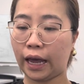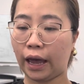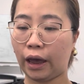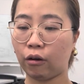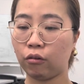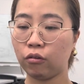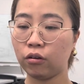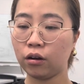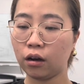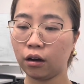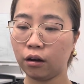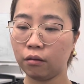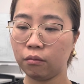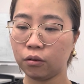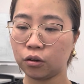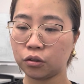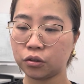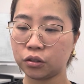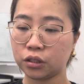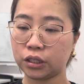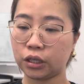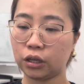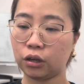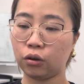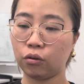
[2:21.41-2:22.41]
outcome or
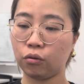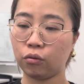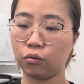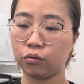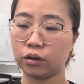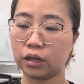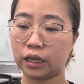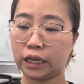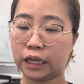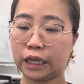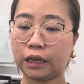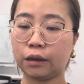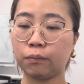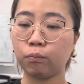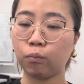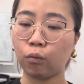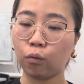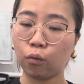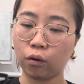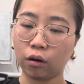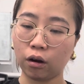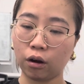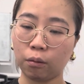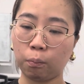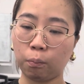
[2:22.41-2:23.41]
skill the ebook
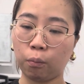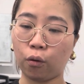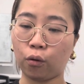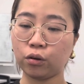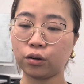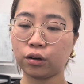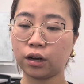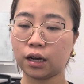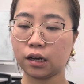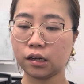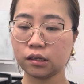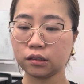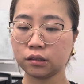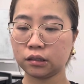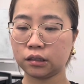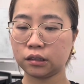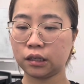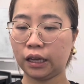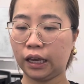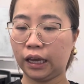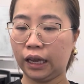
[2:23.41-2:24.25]
or podcast